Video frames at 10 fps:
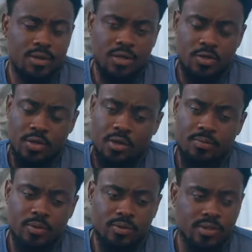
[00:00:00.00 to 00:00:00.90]
Can you
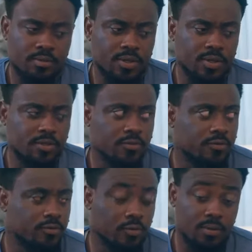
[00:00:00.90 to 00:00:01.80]
help me with some money to
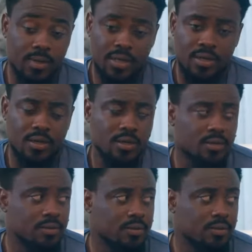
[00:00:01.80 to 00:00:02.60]
fuel my car?